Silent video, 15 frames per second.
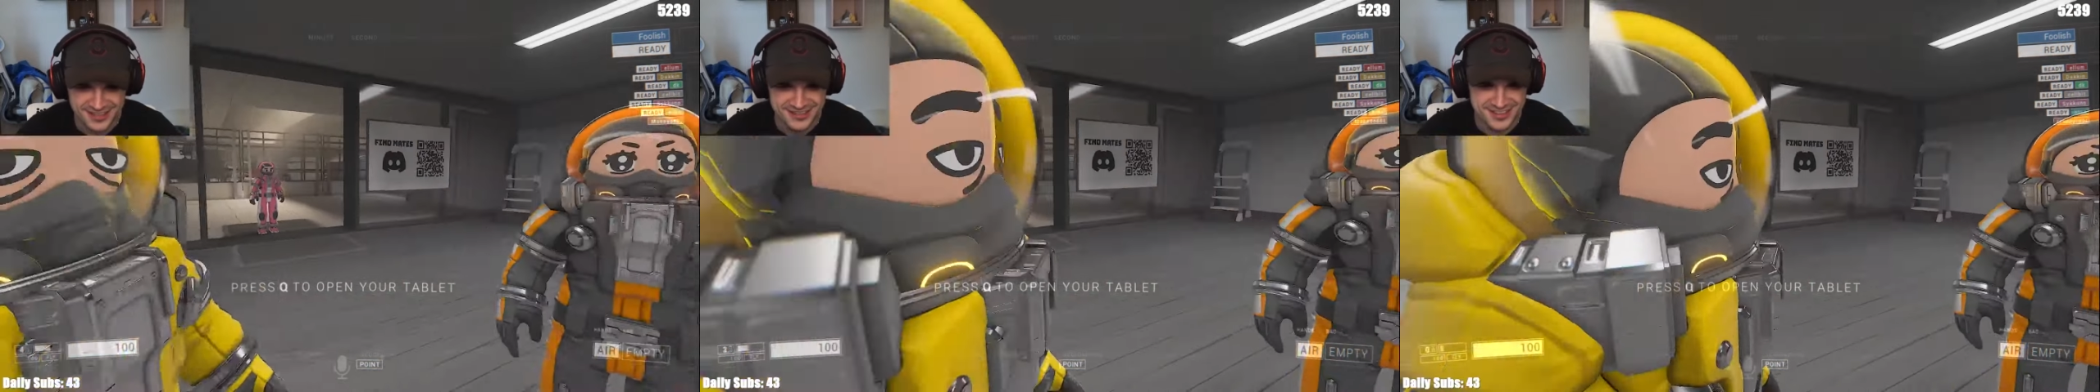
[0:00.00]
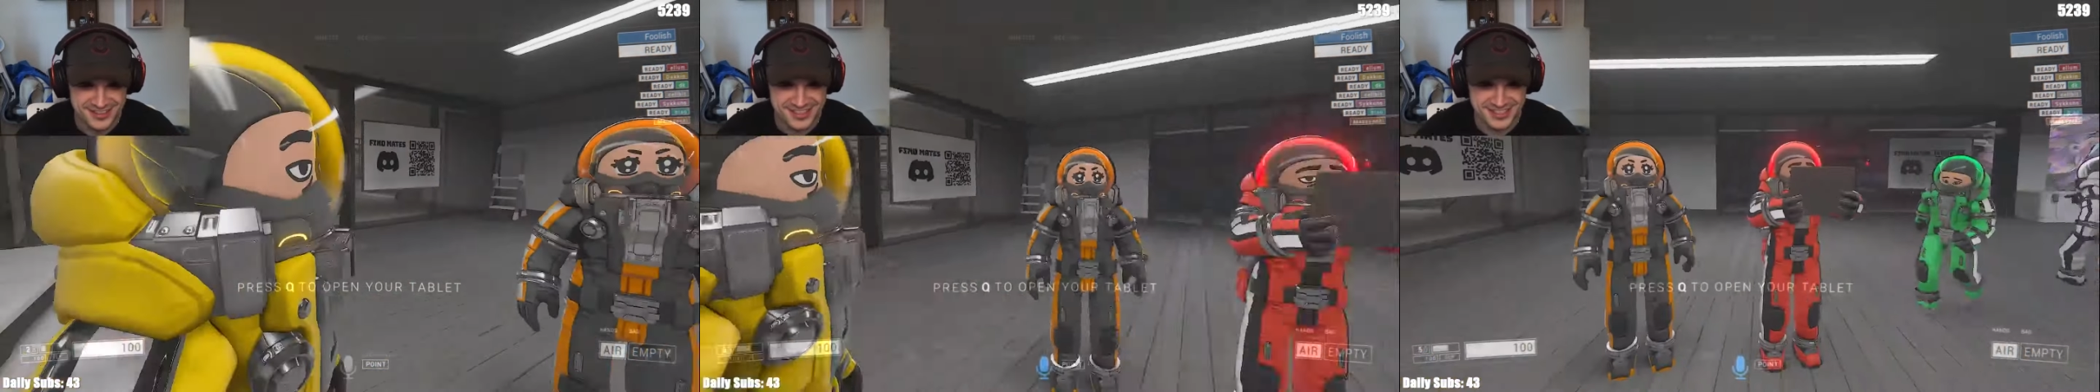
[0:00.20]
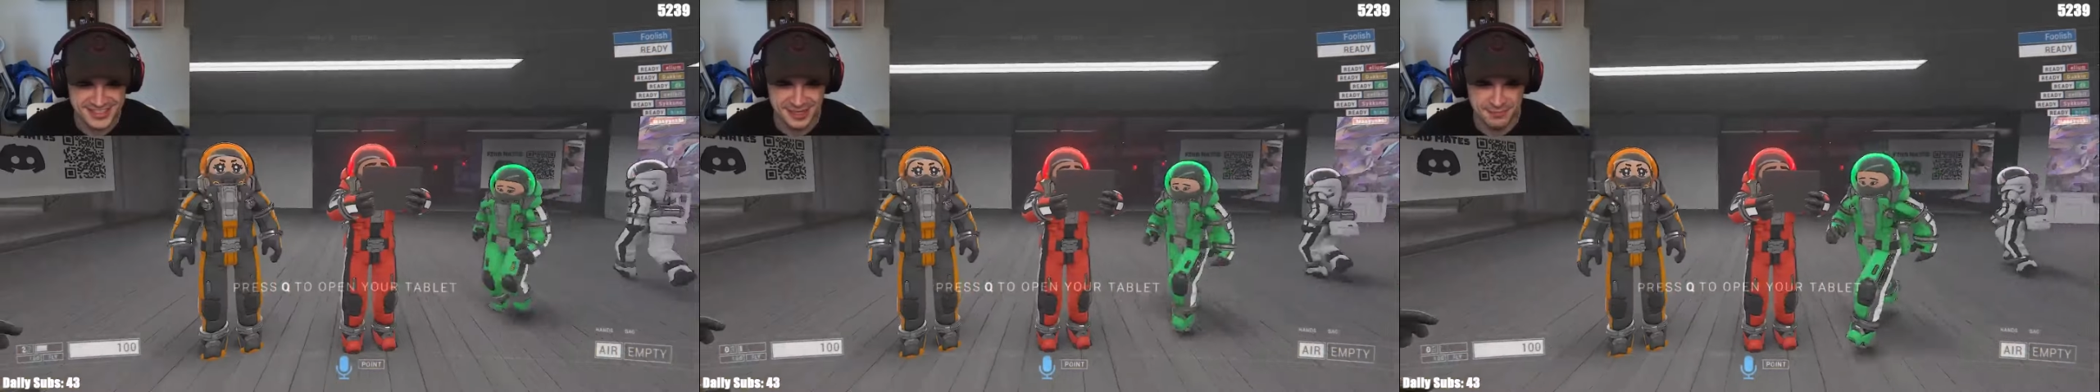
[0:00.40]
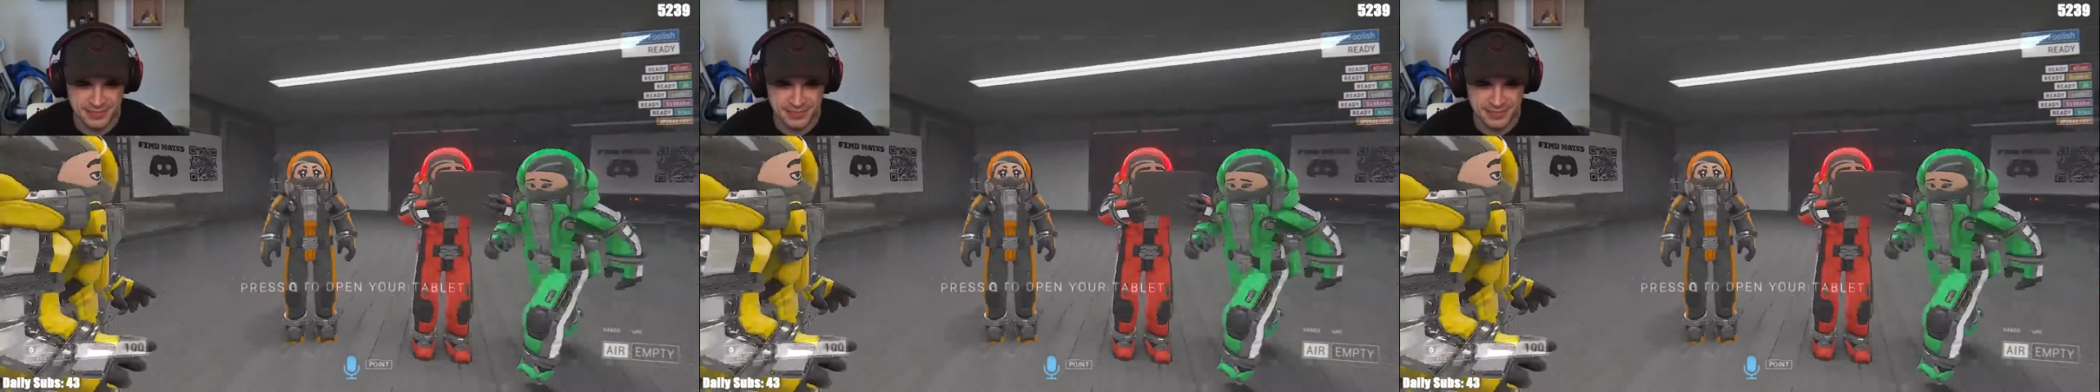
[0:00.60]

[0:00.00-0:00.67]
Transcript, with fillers: Just because I'm